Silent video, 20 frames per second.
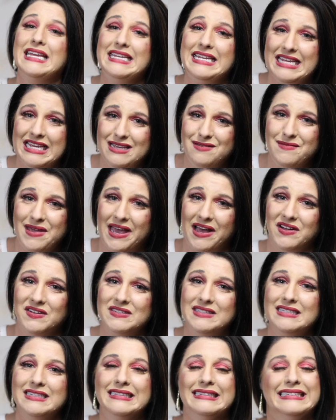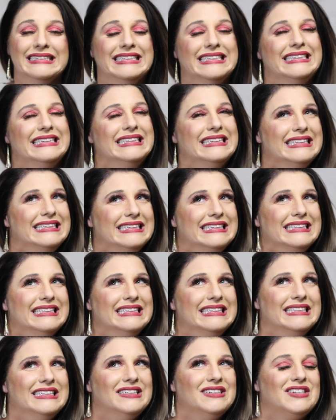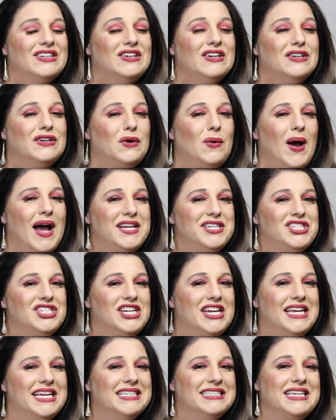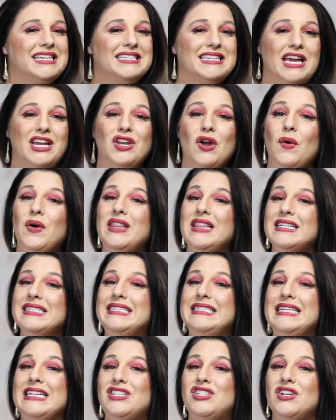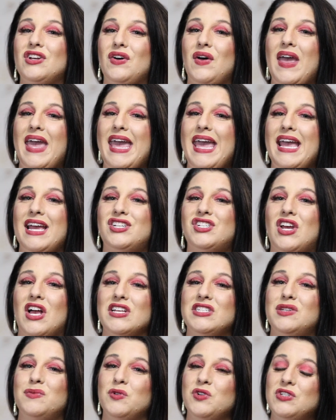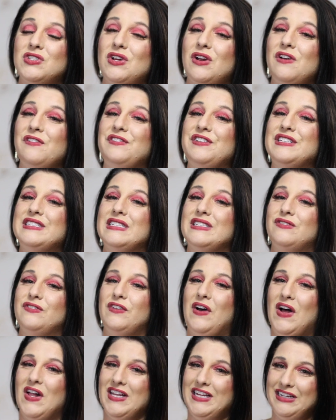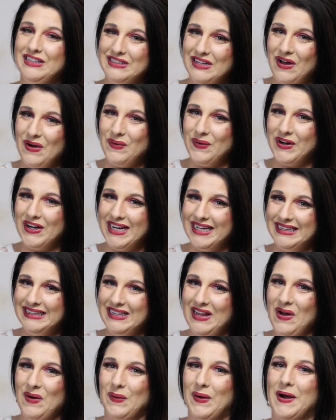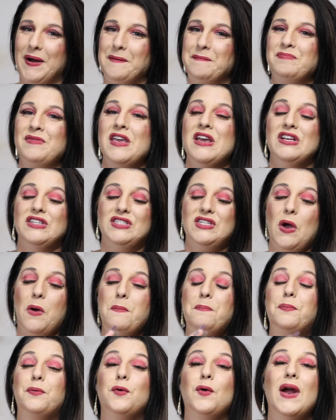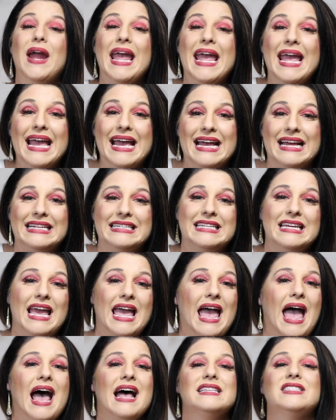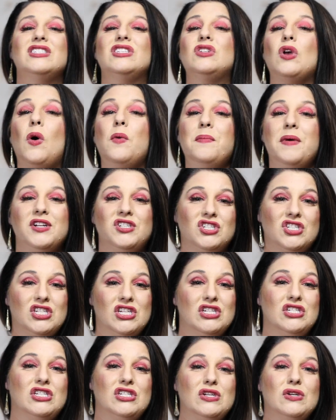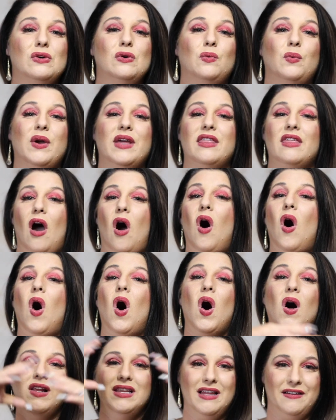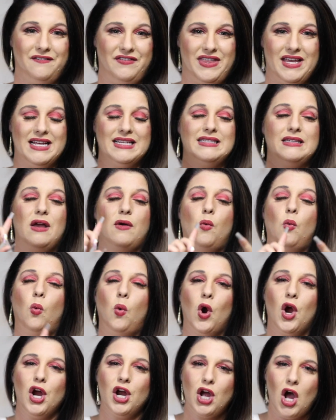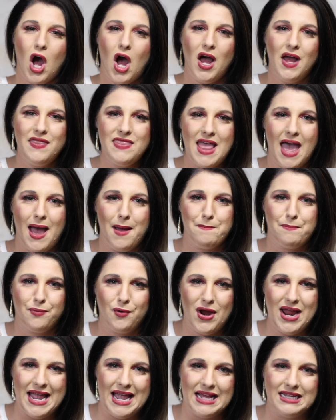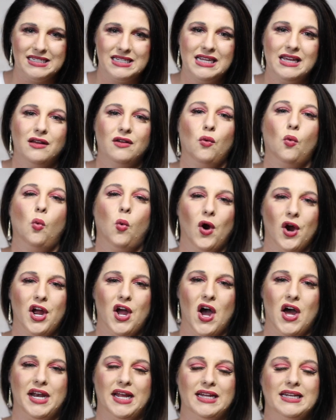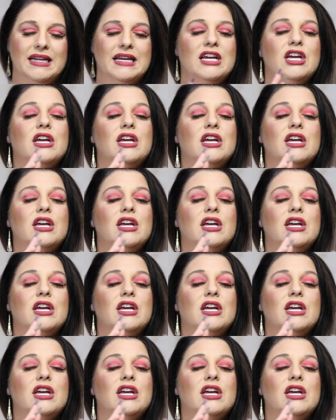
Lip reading: and emails? Good questions, because I know in this digital age, customer service is falling lower and lower. So brand has so much to do with all of this. Work on that brand. Work on it.